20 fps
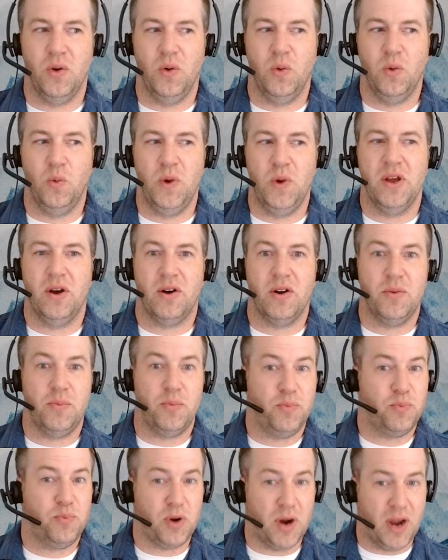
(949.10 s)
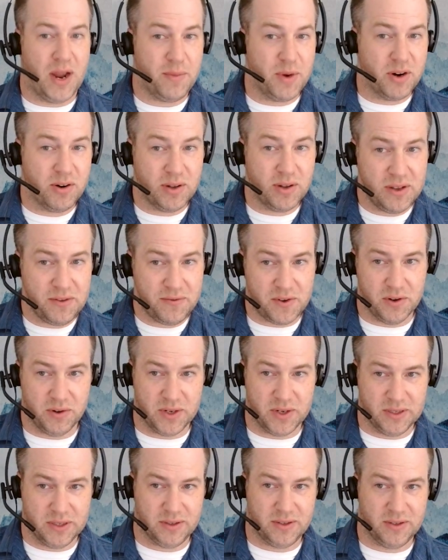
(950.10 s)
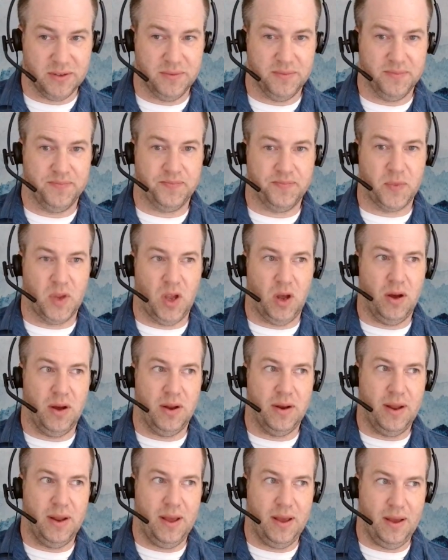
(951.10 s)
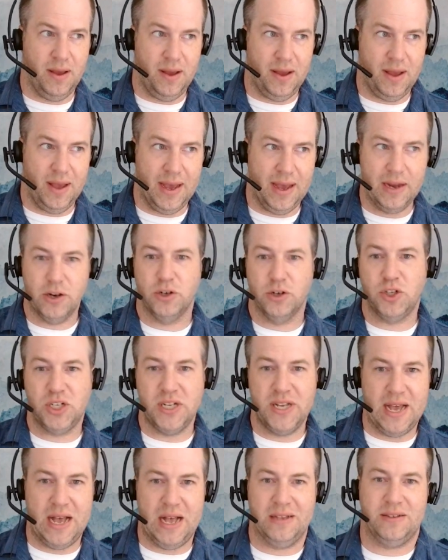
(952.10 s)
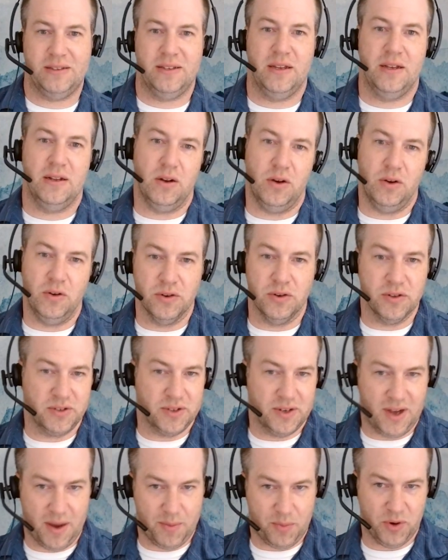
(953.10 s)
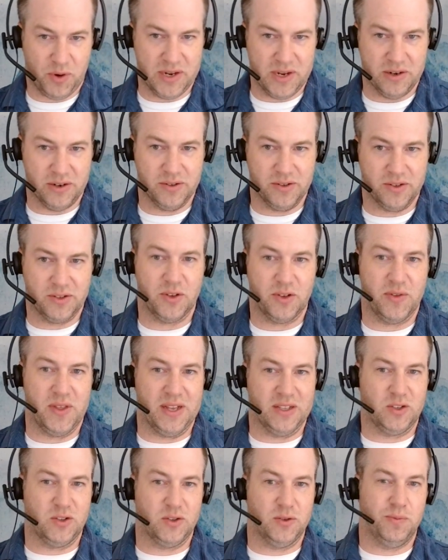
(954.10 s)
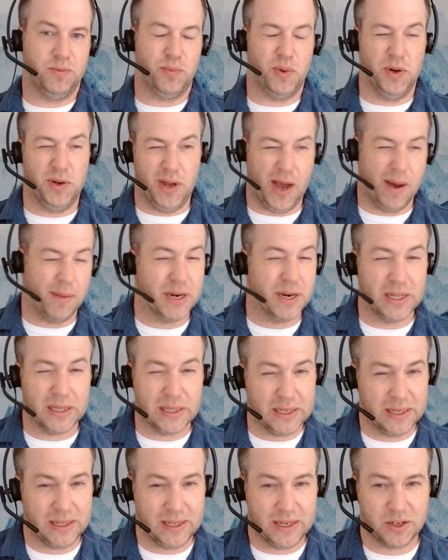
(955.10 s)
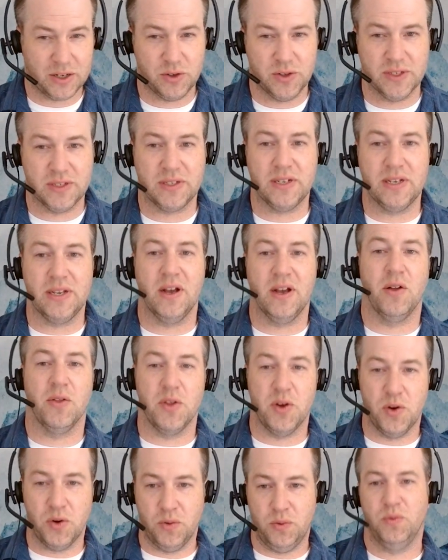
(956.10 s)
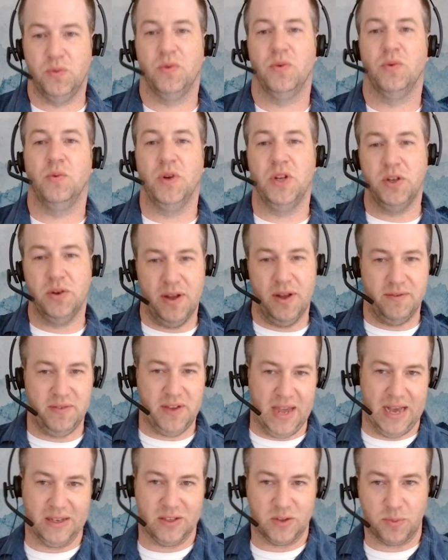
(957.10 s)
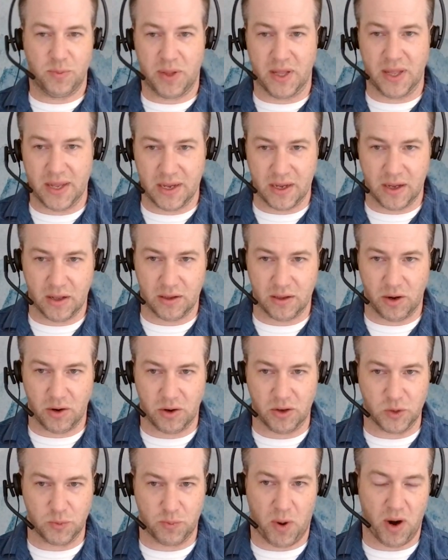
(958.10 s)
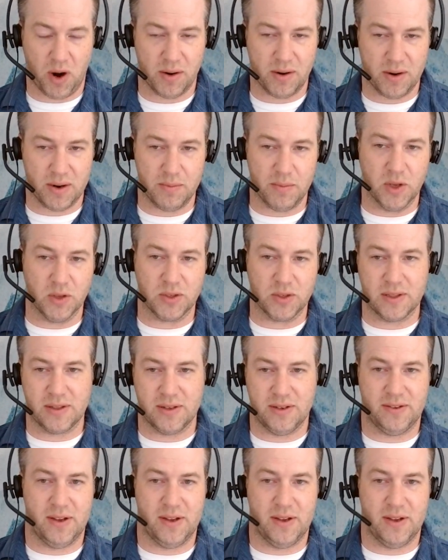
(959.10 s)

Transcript: We are primarily focused on energy asset owners and operators, so that's predominantly electricity, although we do have gas playing a large part in most of these